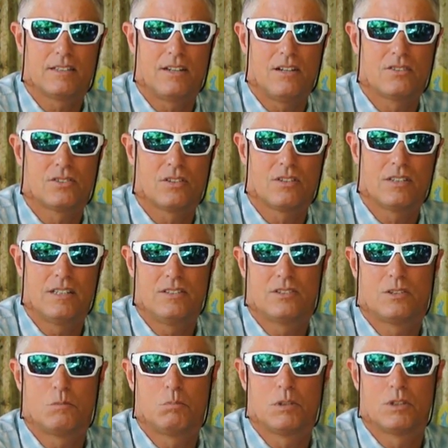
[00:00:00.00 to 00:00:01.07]
It also
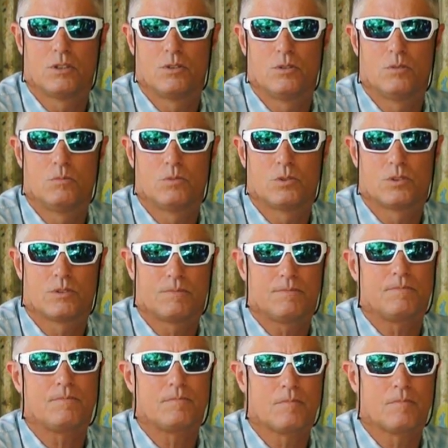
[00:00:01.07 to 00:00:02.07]
leads to blooms,